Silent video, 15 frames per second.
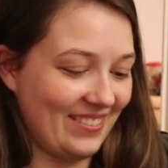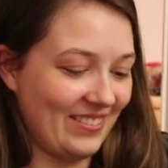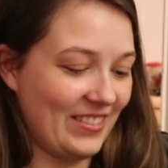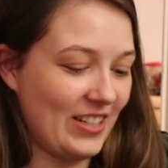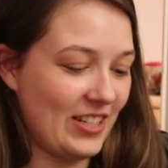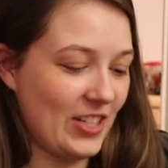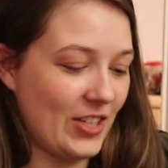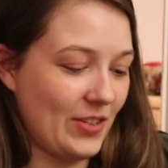
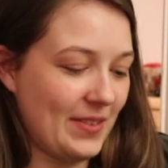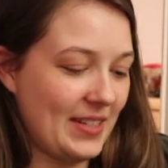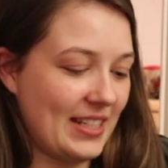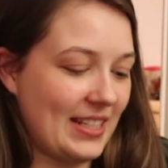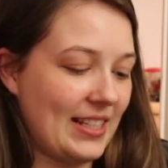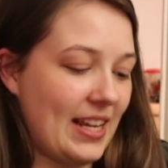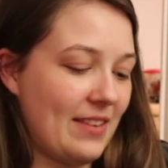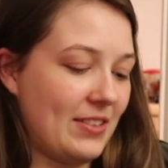Ron, do you want me
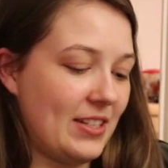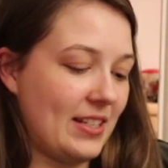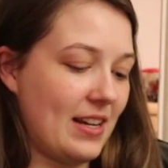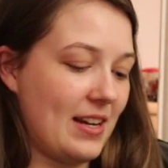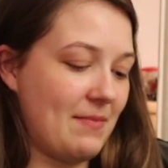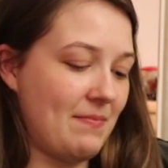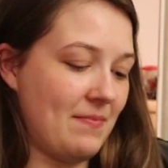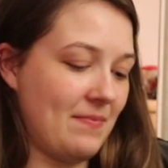to save you
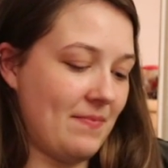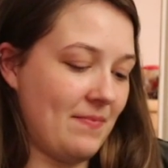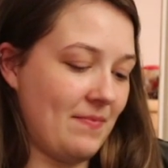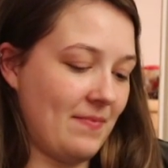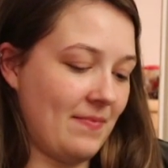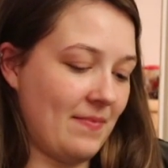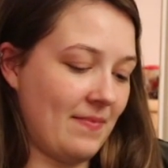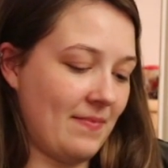some?
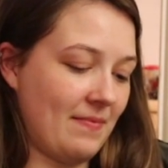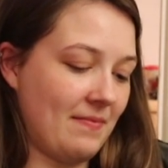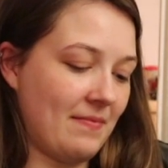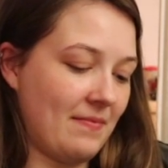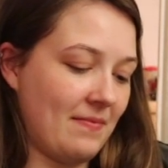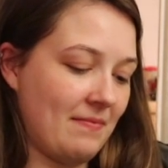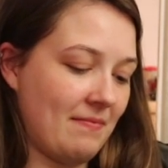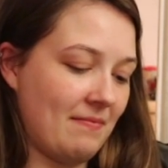
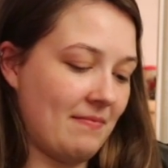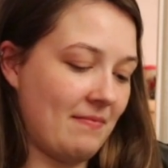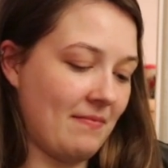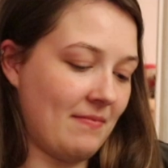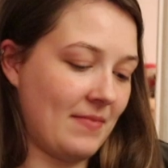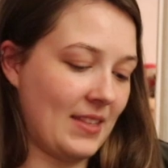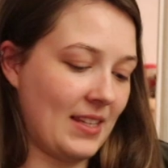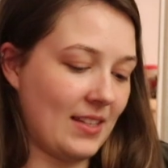What's
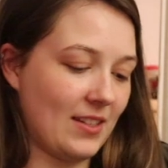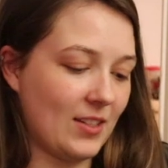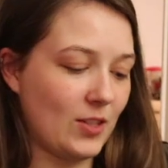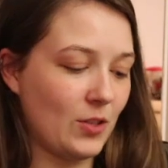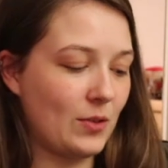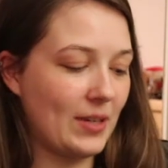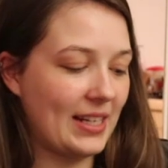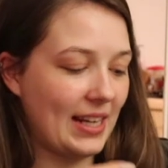that?
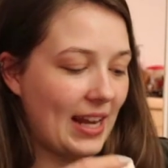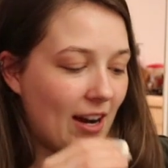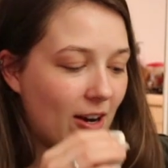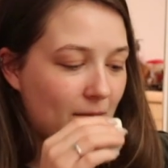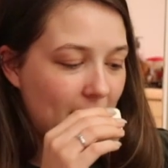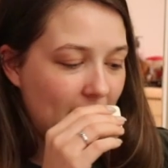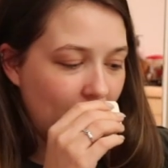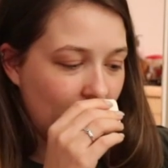Salted
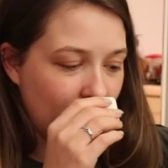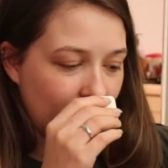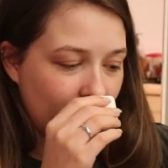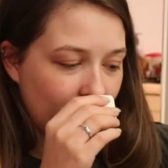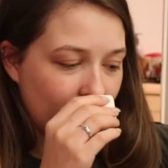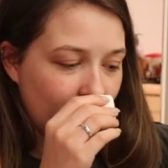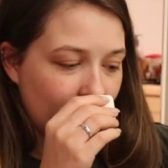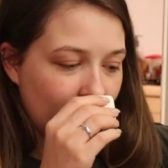caramel.
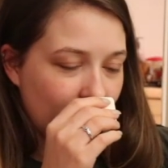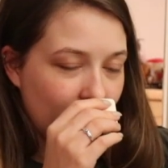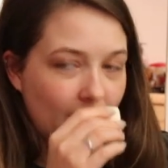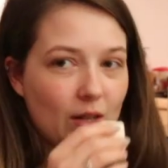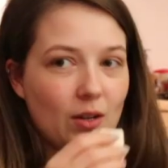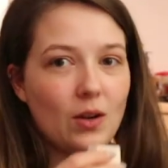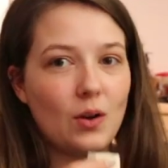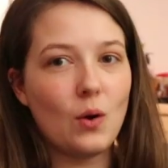
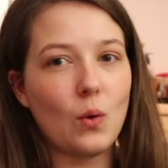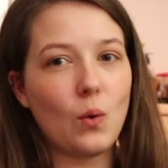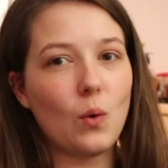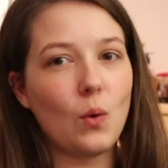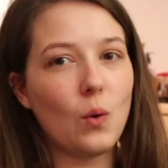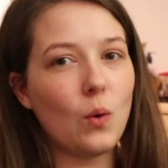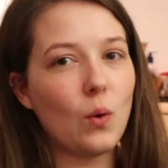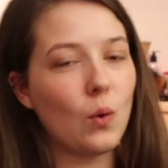Nah, I'm not
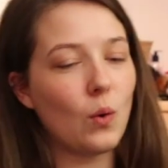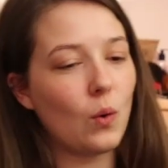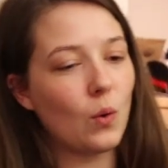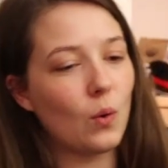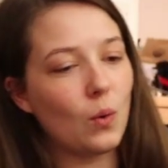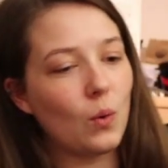thinking.